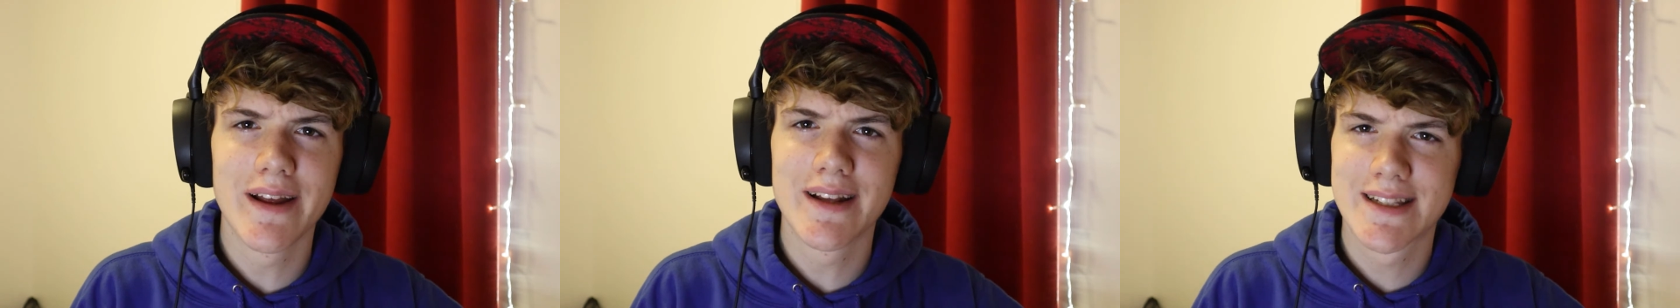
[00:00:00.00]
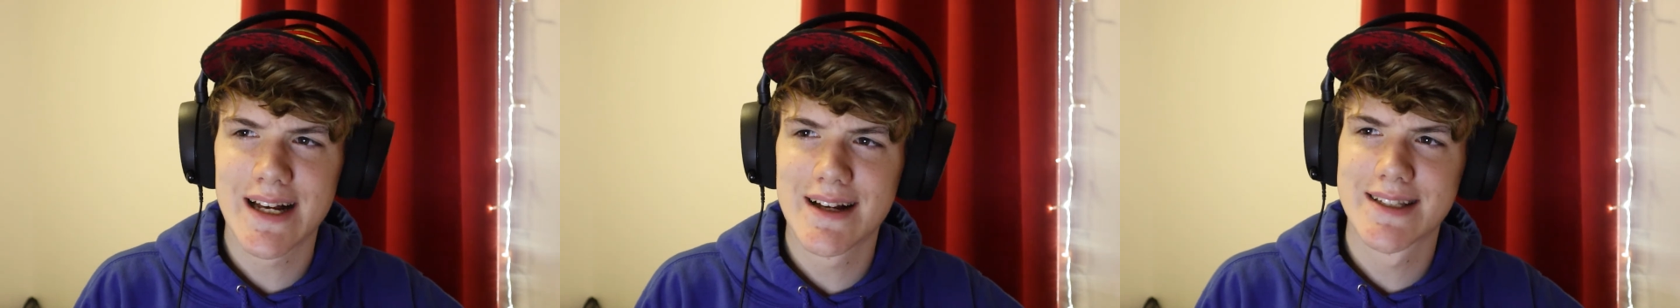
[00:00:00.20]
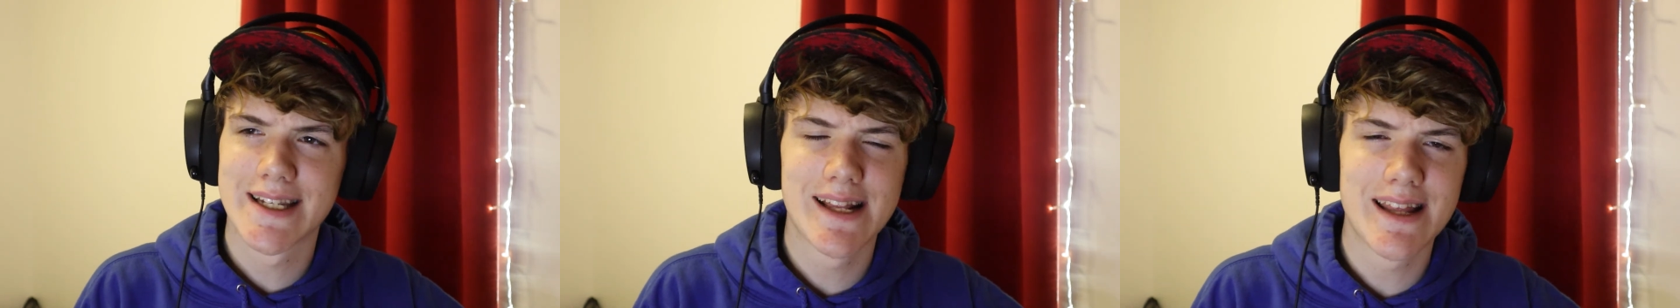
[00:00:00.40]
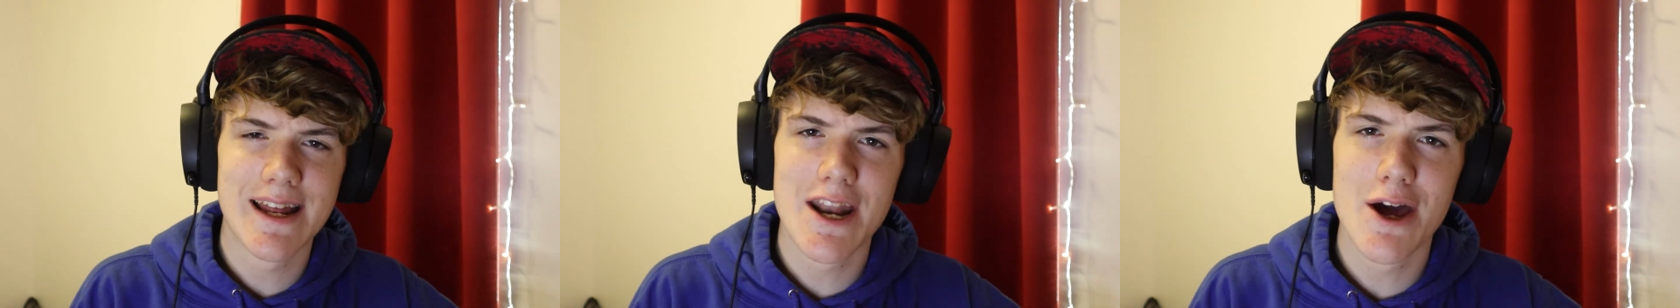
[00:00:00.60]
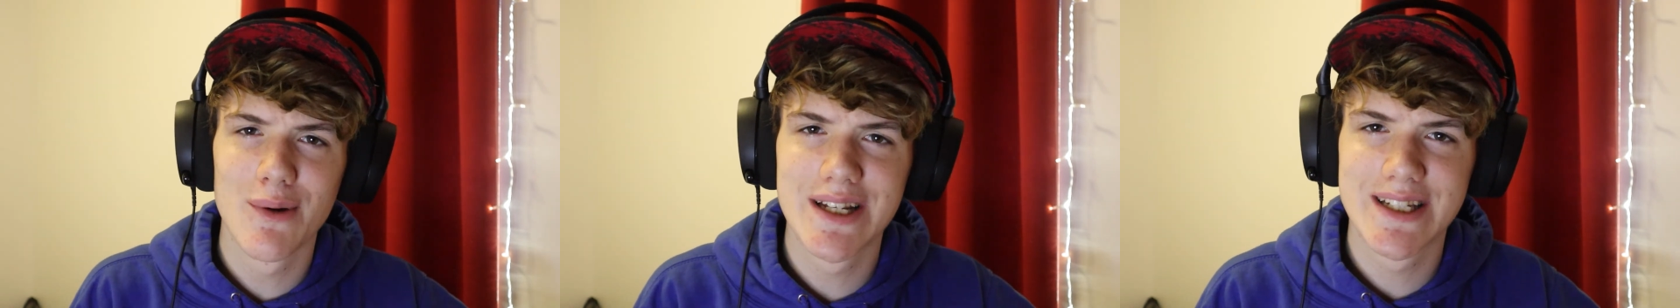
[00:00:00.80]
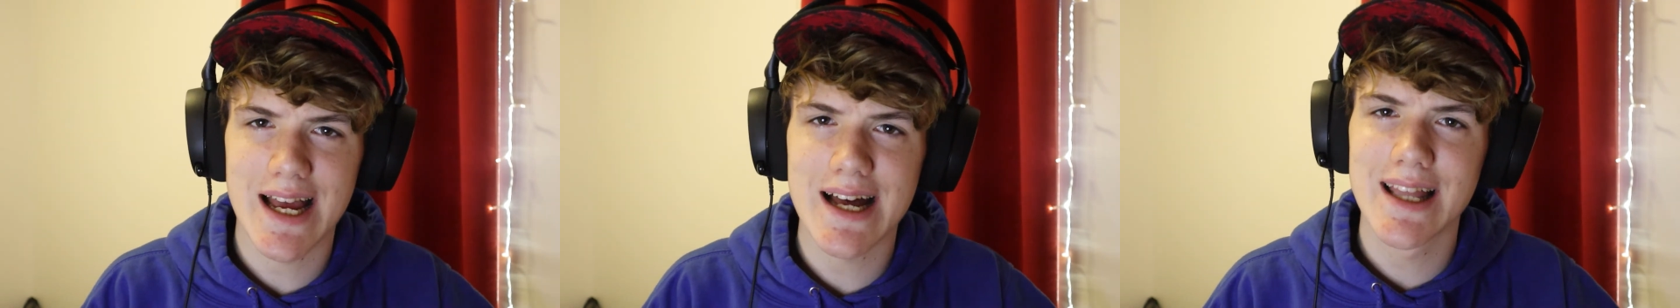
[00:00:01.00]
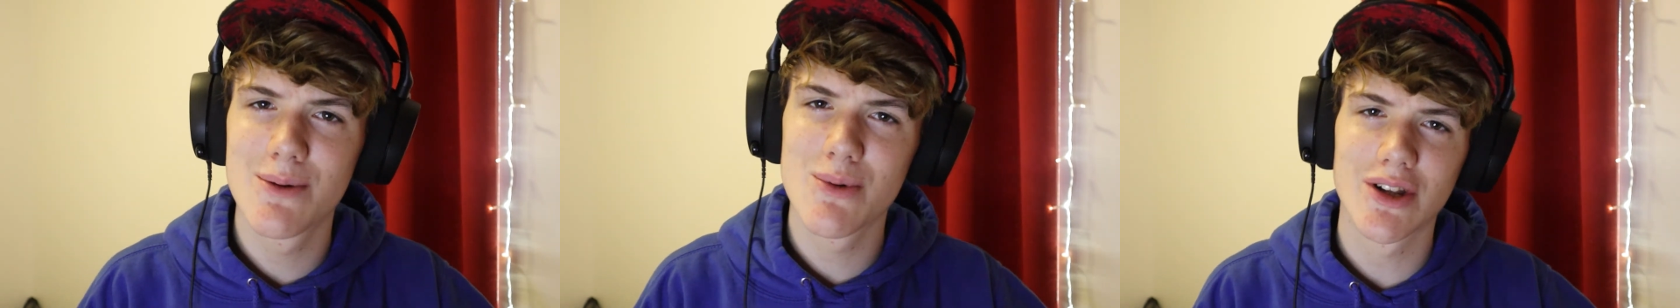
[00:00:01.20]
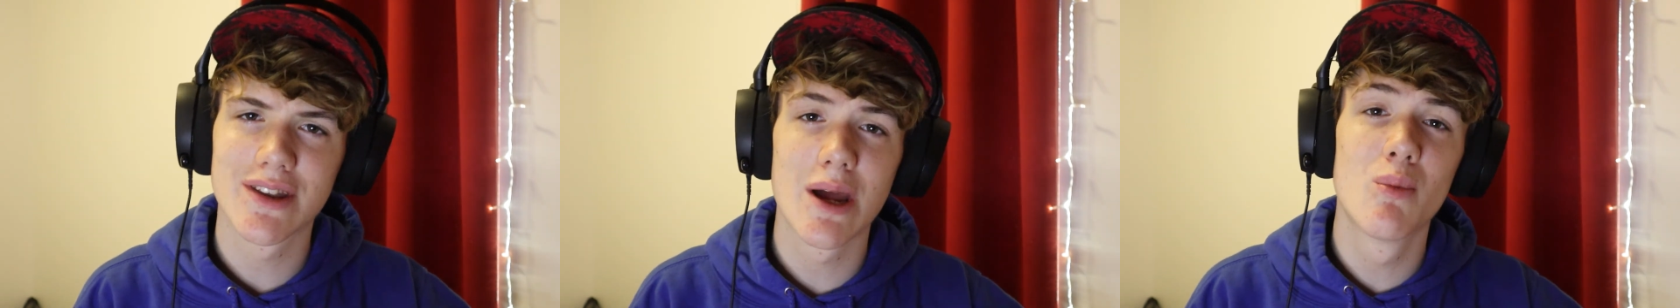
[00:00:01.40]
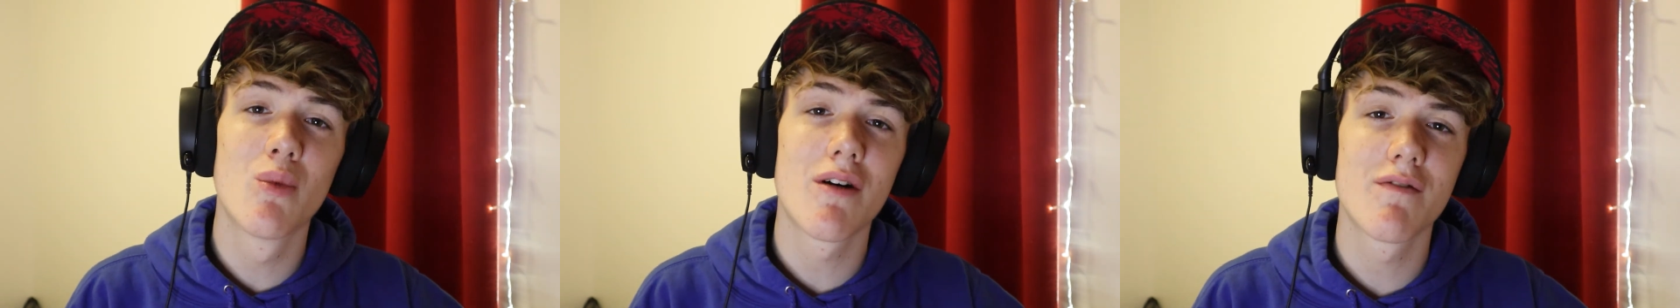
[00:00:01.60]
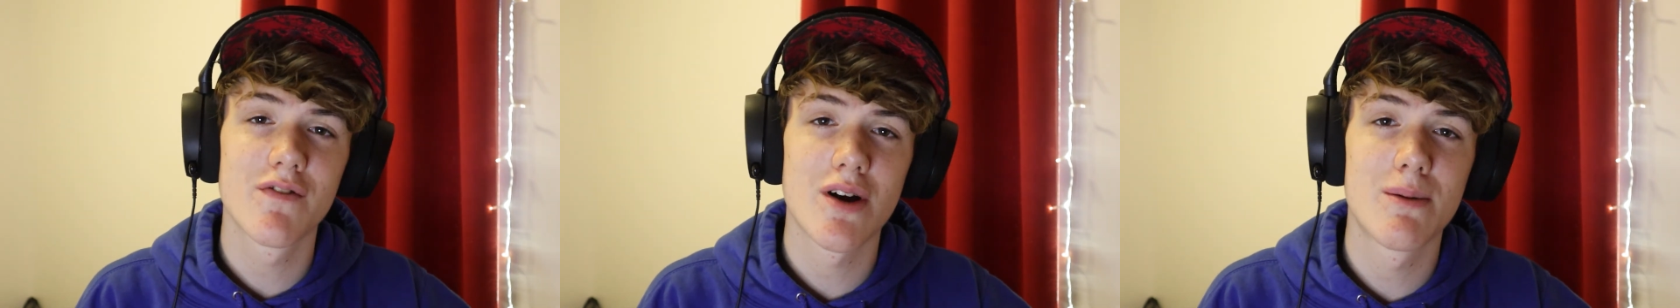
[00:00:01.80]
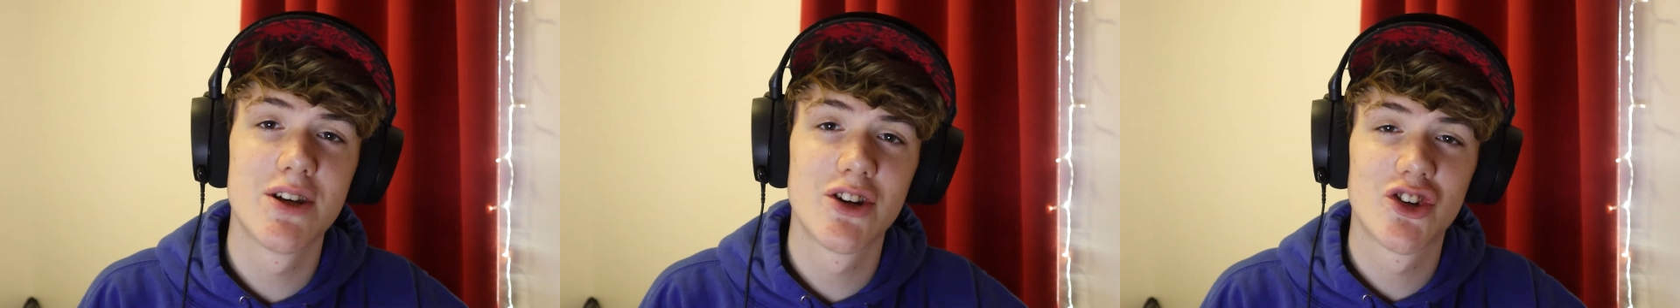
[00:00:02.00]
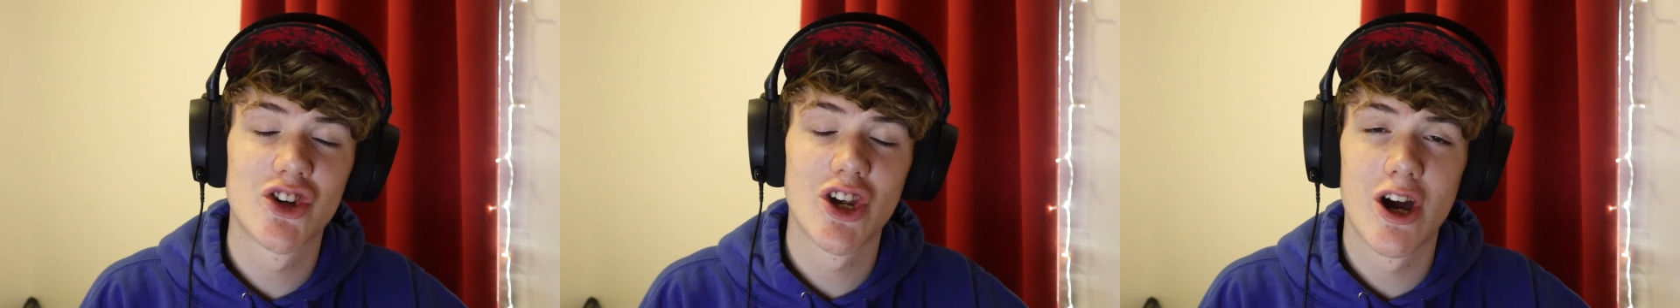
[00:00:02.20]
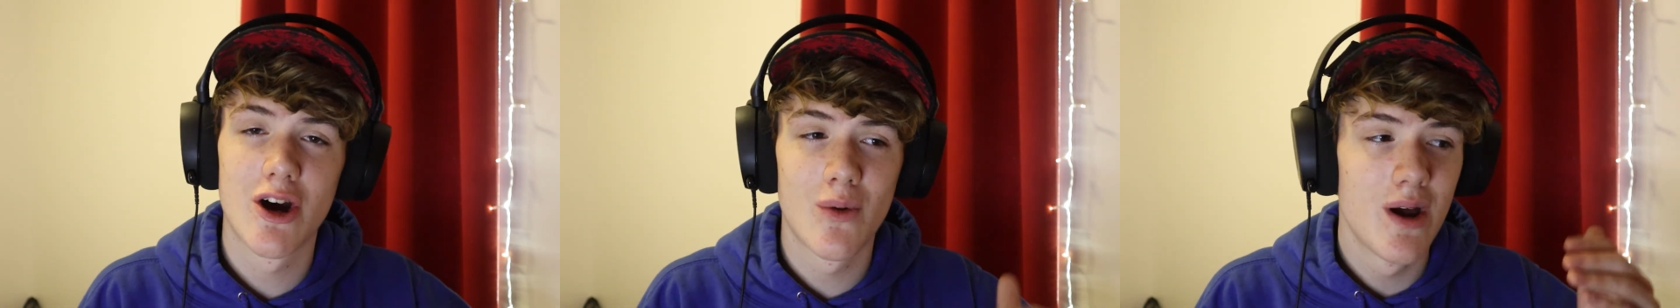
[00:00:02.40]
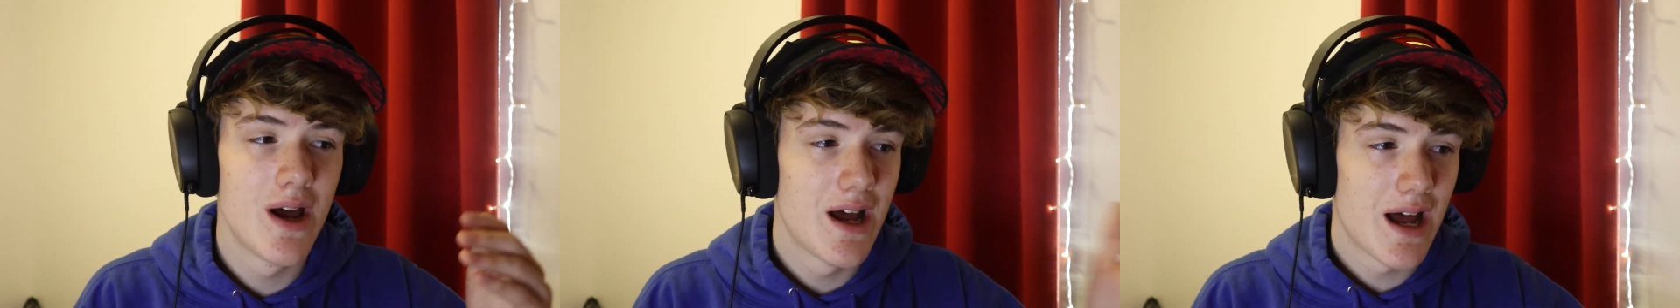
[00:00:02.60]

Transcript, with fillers: It sounds like they know exactly what they want from this show,